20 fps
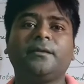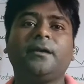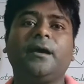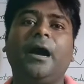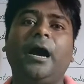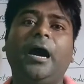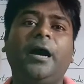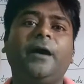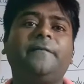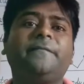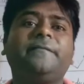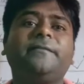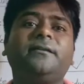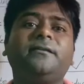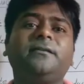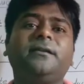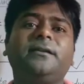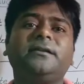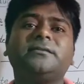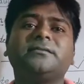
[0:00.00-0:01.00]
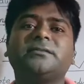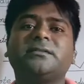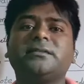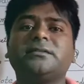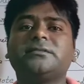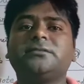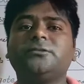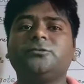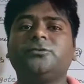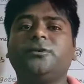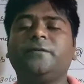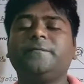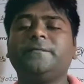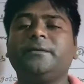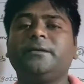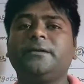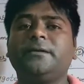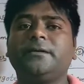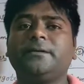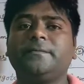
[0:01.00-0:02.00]
After the discussion of
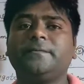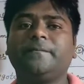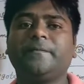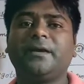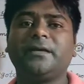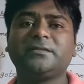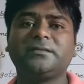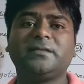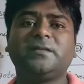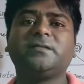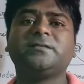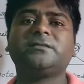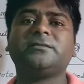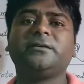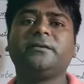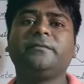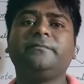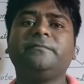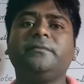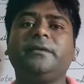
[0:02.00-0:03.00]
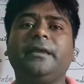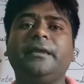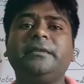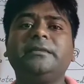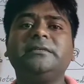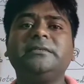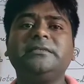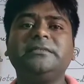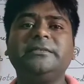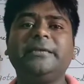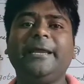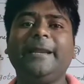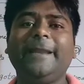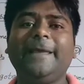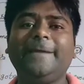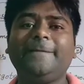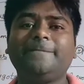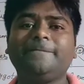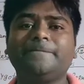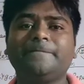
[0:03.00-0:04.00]
the system in
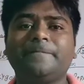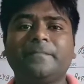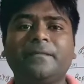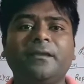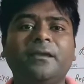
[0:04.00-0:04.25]
detailing,